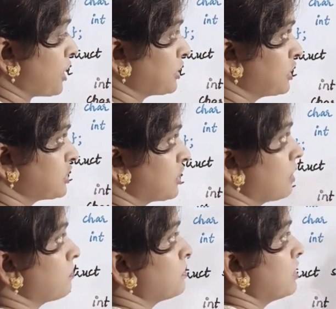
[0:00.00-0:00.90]
register
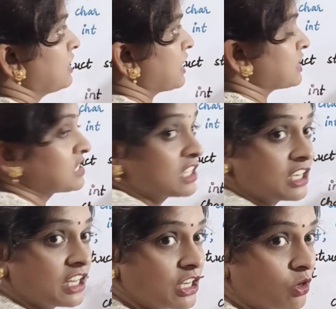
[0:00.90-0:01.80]
number,
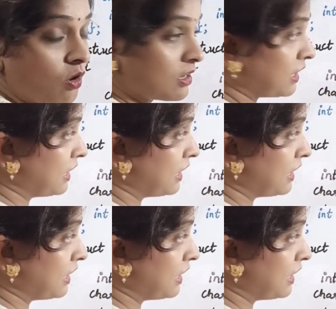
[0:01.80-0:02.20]
std dot